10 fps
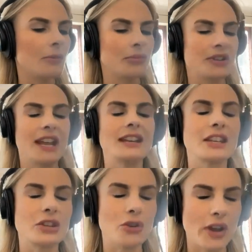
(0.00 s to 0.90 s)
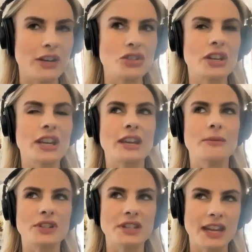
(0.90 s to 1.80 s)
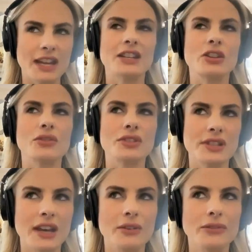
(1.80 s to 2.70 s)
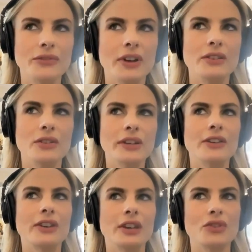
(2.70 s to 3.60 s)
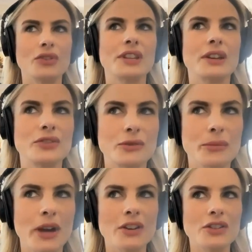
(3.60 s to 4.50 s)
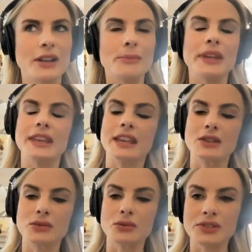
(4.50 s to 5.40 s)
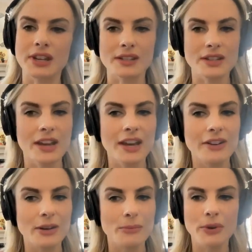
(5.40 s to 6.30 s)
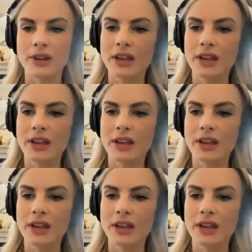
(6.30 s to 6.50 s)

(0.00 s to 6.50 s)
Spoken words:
protecting your energy and protecting yourself and not giving of yourself too much and it being exhausting and tiring. But